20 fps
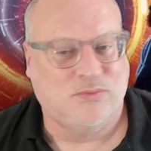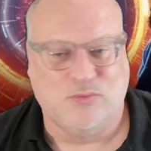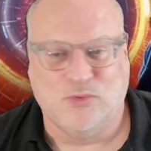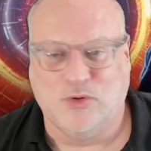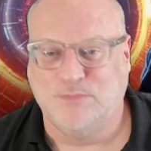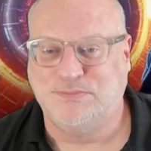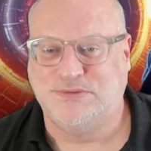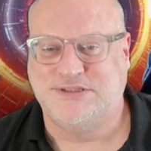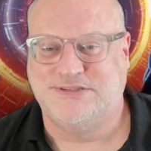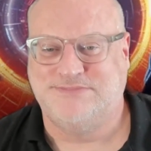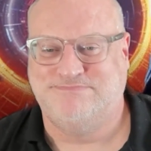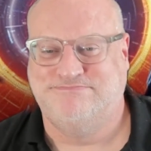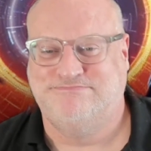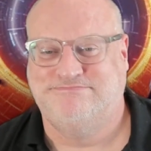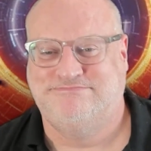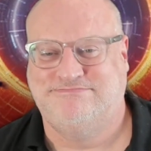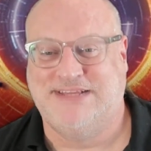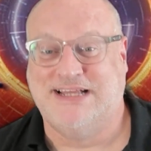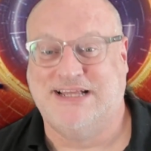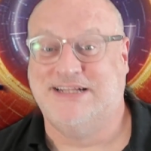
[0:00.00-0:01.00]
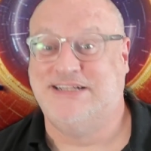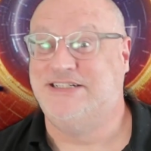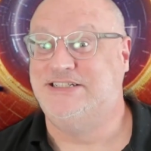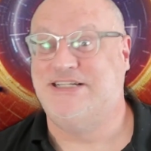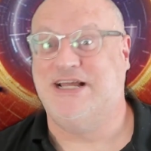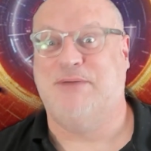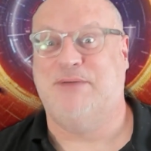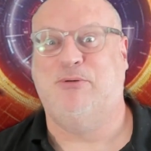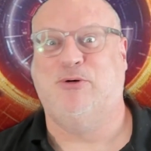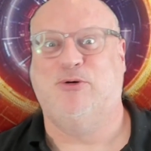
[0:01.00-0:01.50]
Whoops,
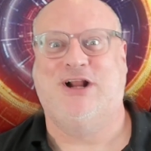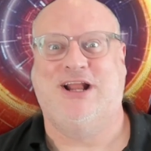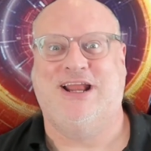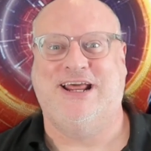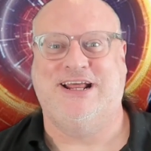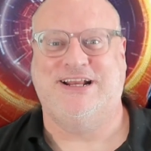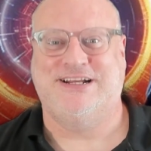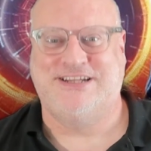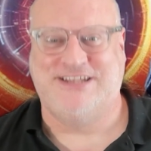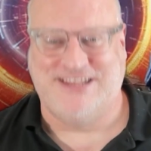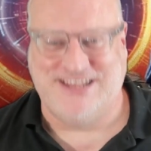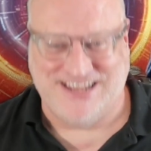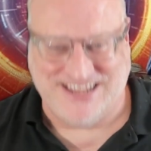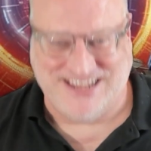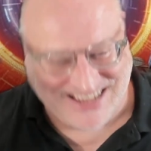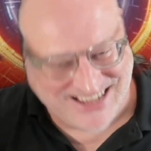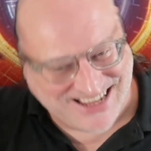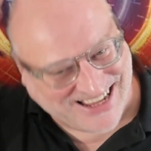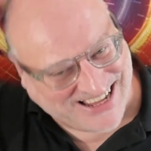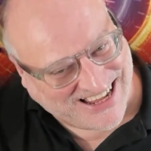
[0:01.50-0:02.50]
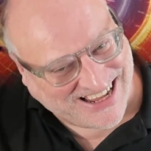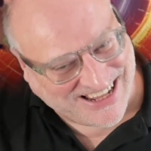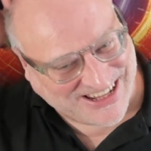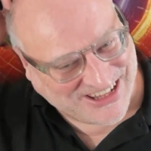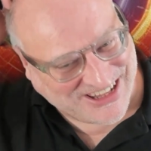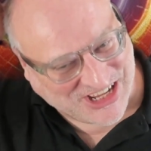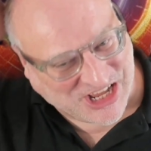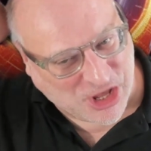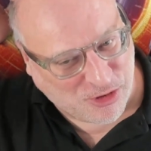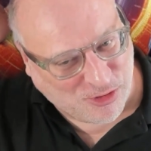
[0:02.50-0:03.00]
double clicked
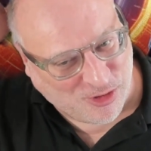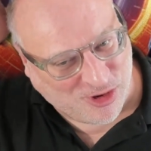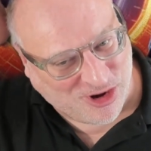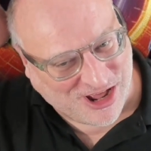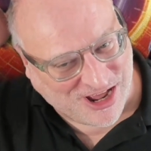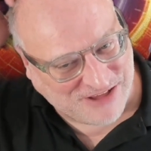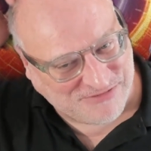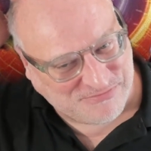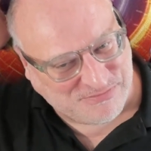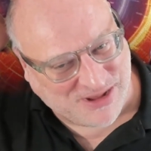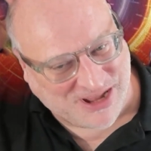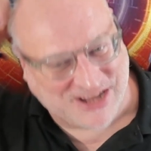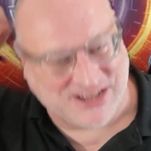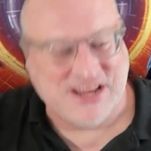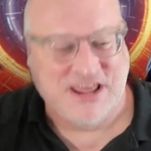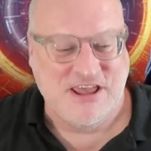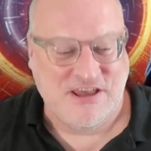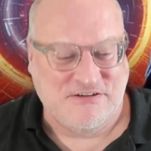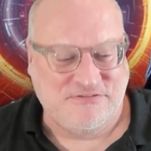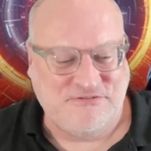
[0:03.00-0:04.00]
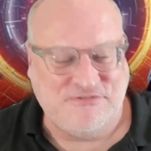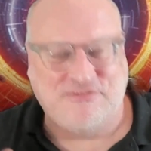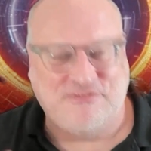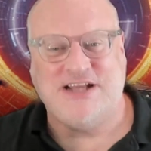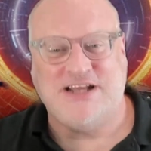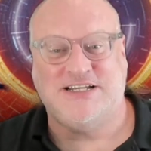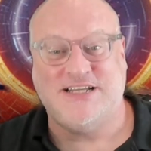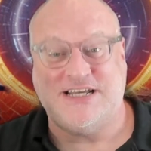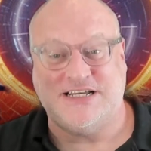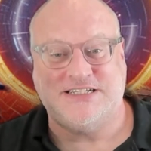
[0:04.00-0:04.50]
the go live button.
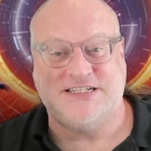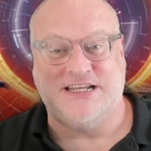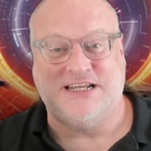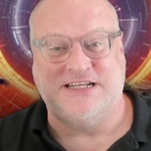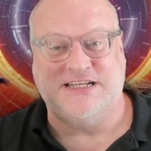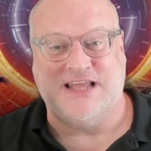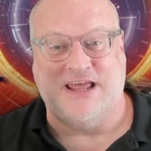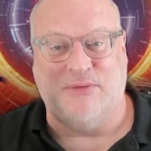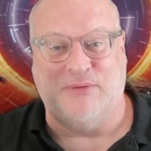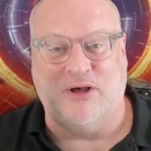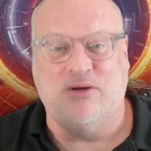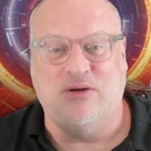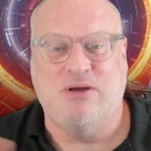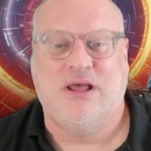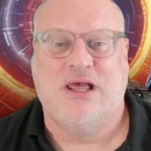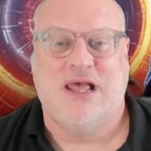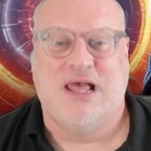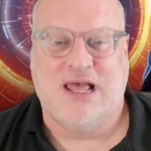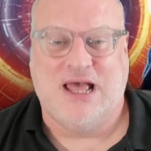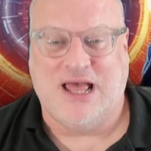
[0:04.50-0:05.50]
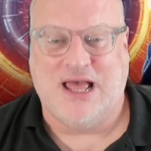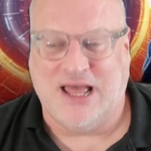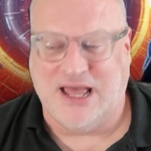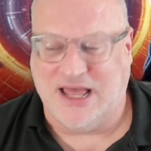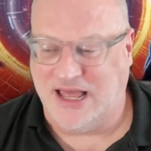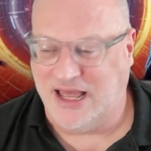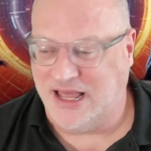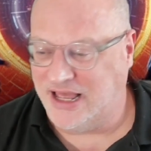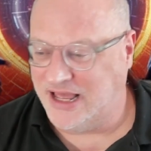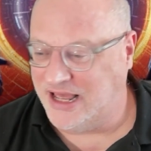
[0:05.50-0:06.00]
Fantastic demo,
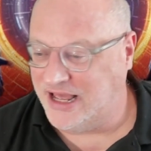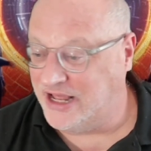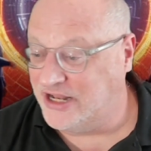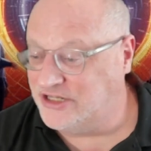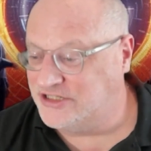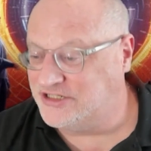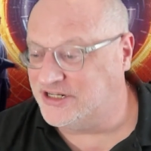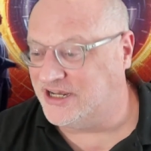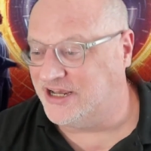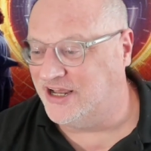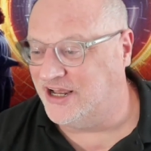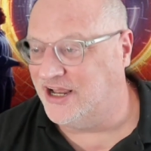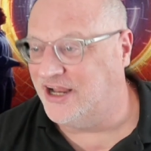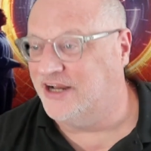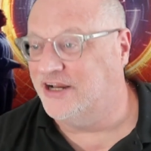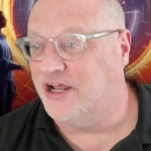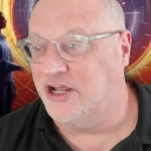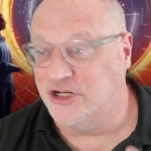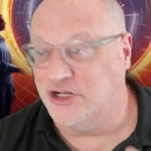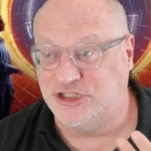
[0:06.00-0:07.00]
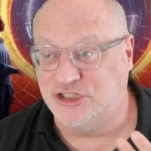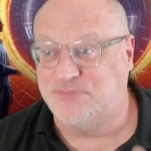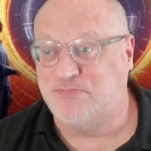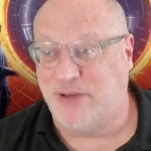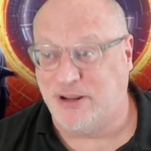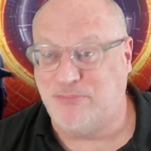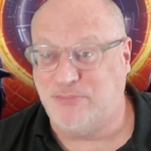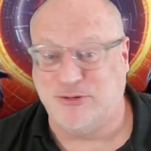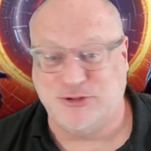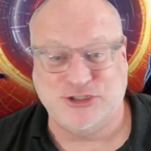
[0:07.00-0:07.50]
and
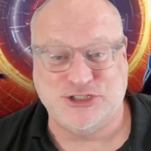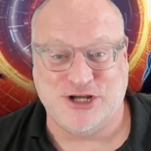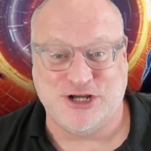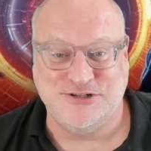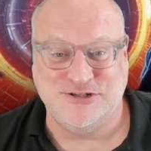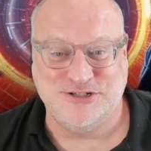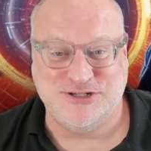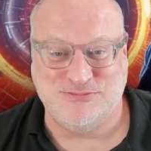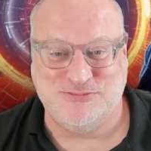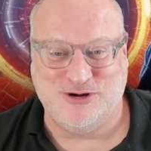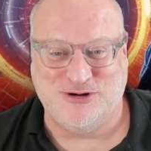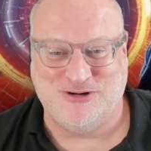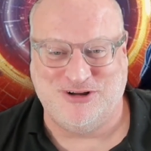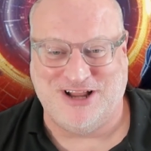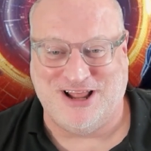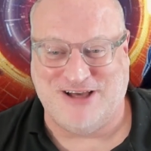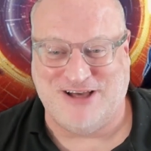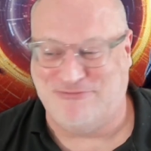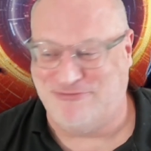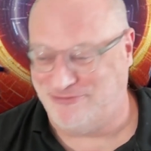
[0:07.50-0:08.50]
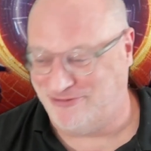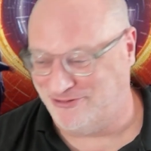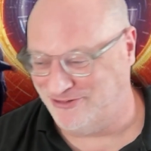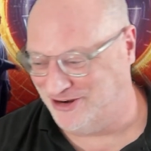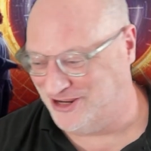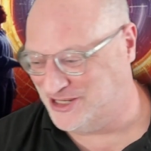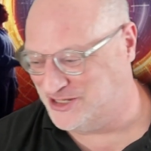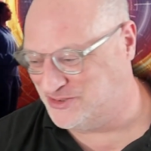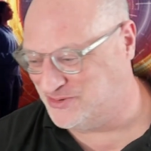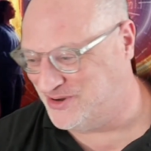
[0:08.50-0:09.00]
people showing some real love for
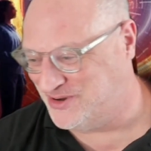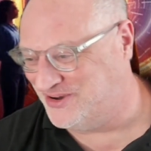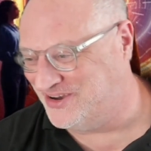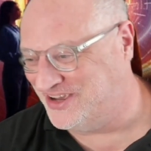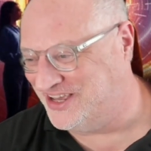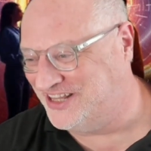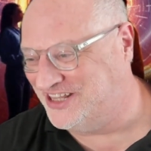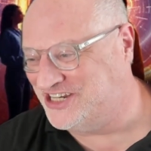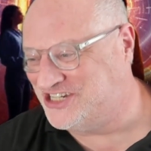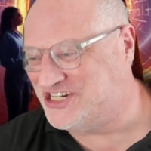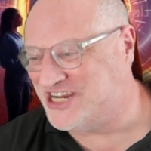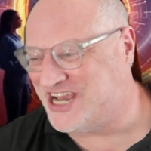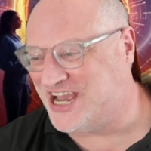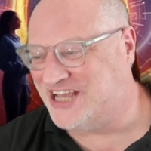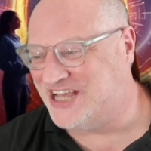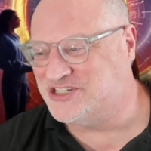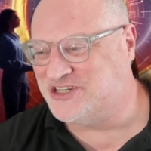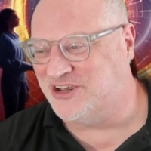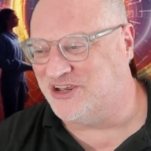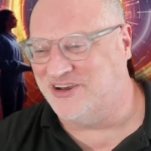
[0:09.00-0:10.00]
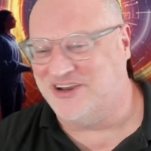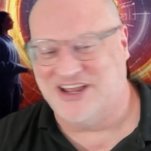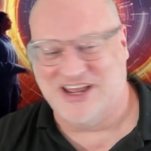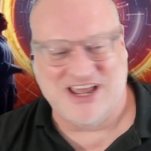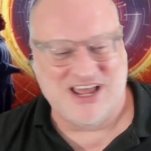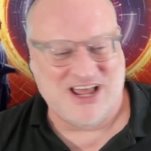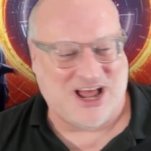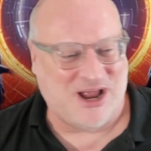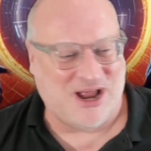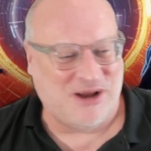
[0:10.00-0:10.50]
it as well in the chat. So
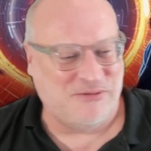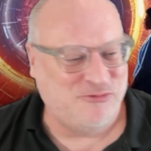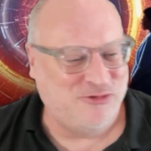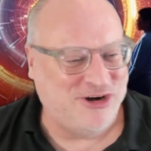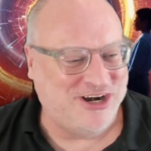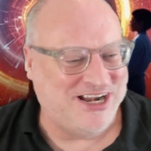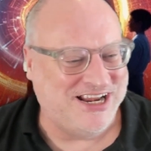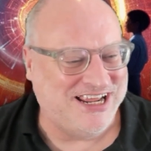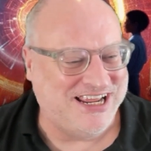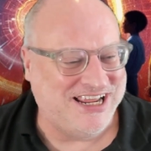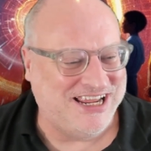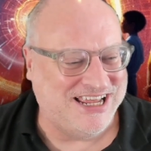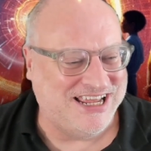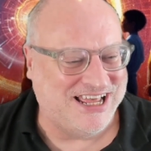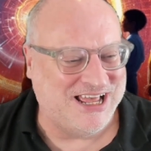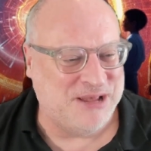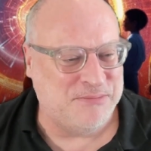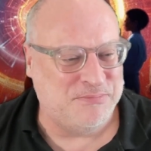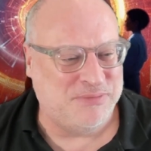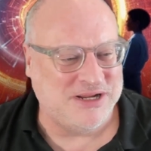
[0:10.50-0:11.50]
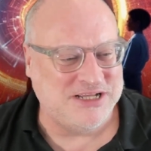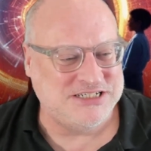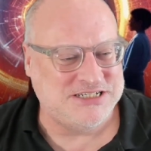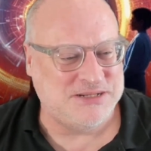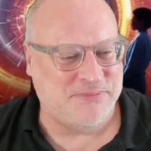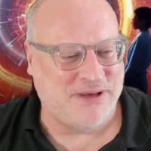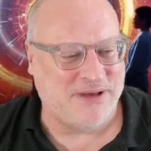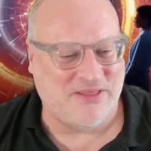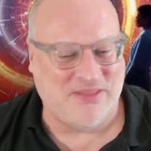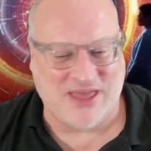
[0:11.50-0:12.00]
I'm really pleased
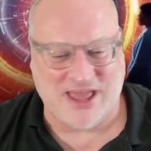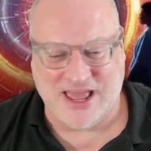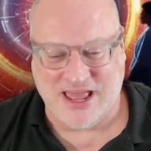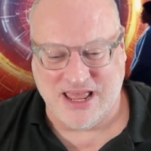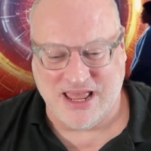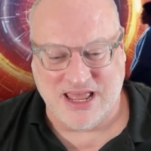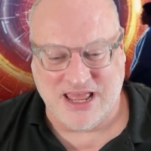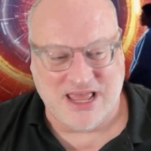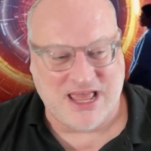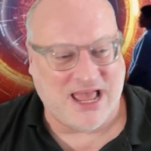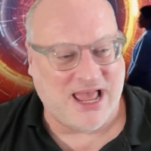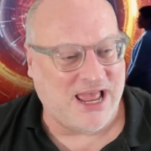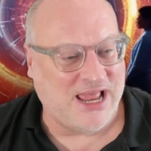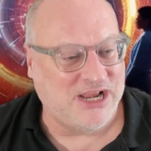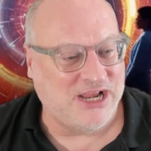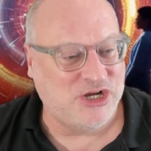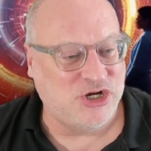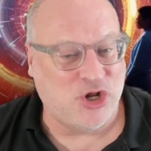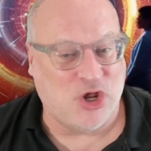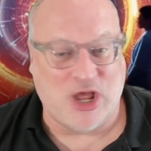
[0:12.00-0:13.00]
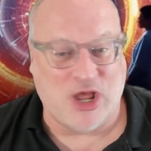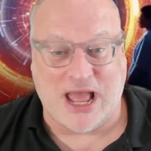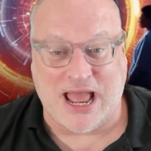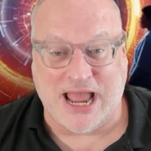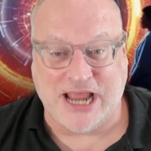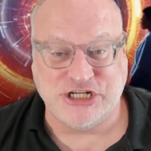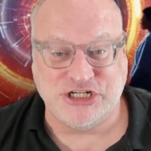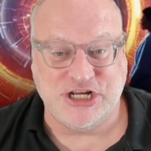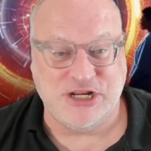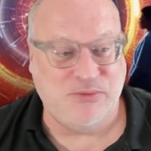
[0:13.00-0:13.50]
about that. And
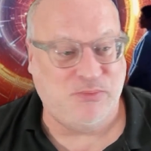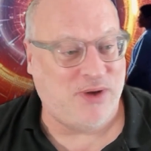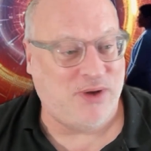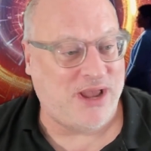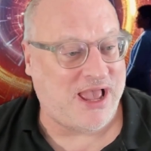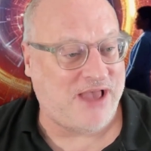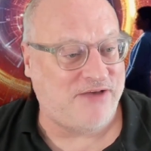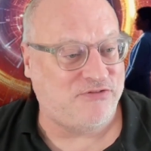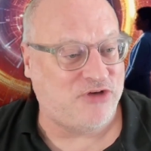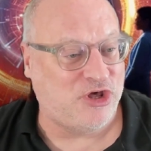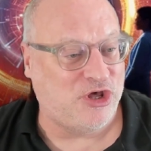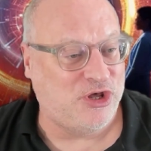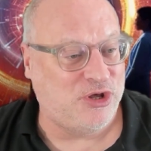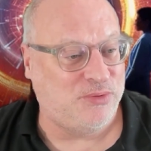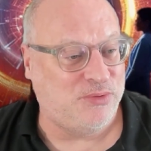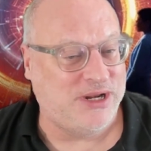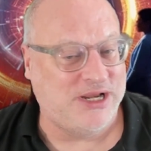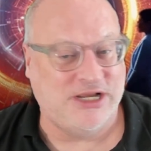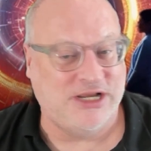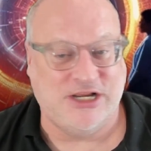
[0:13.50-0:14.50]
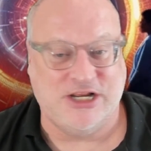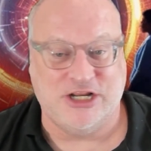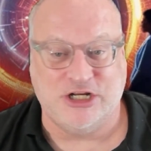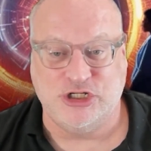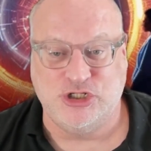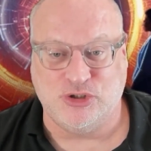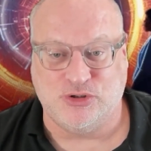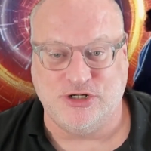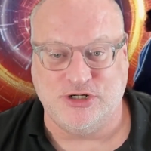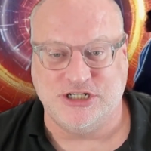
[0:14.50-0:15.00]
actually, we have Erwin
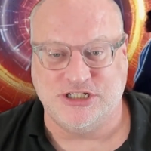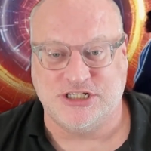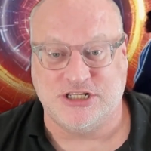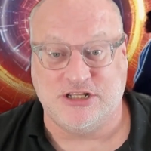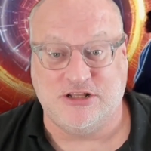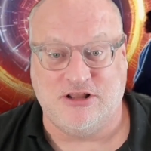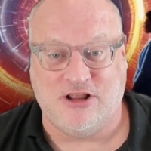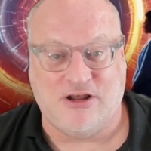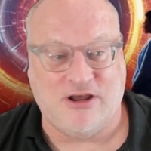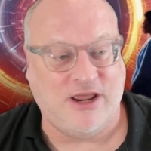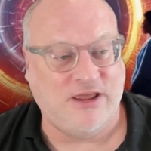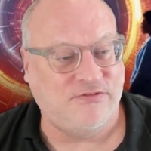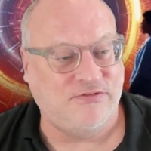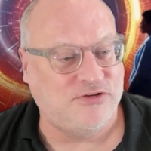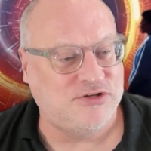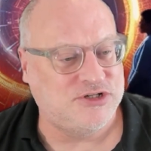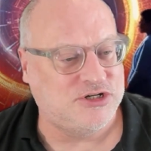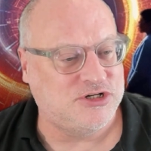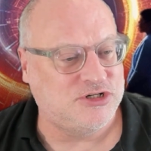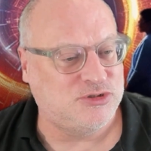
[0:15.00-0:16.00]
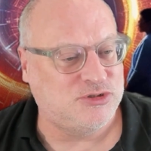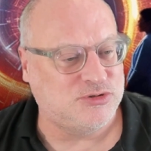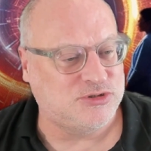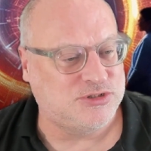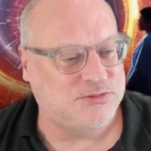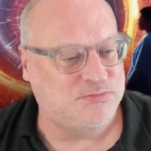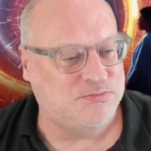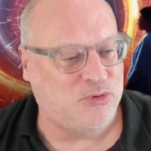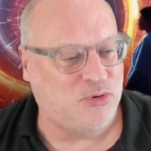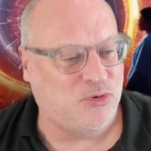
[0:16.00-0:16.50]
joining us live, who's going to talk
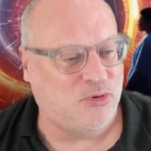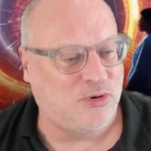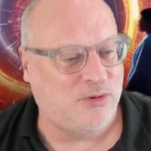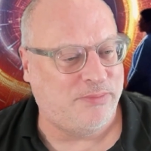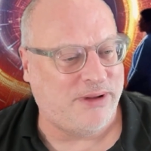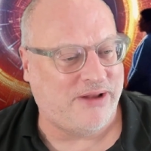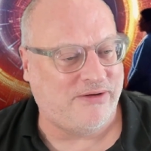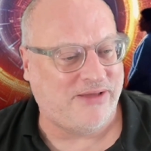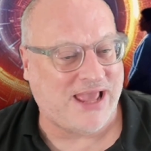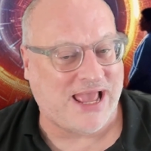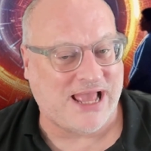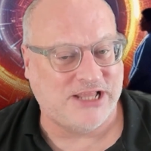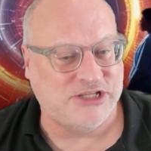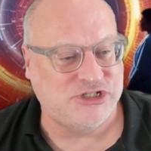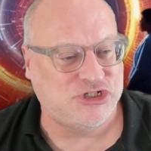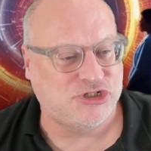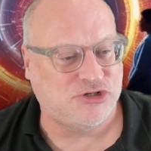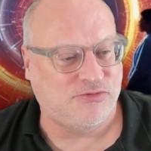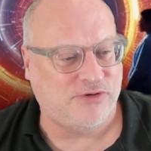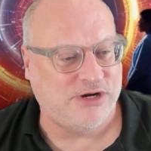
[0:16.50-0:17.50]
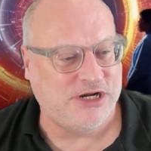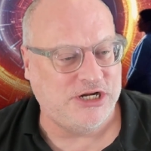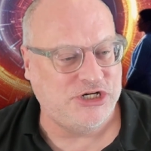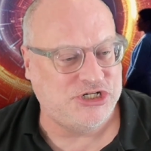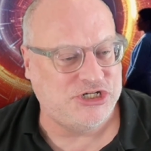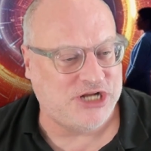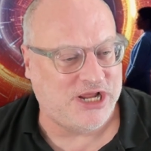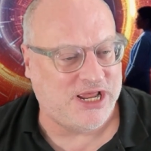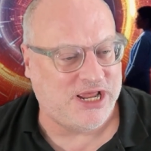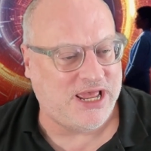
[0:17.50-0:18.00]
some more about it and screen
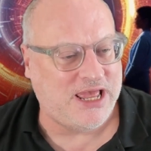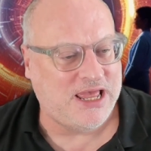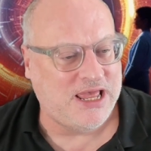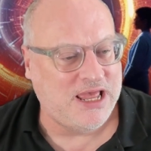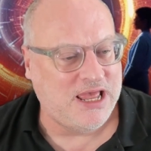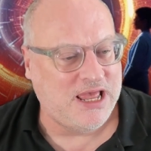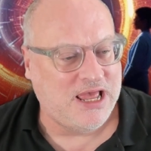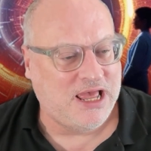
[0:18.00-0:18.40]
share.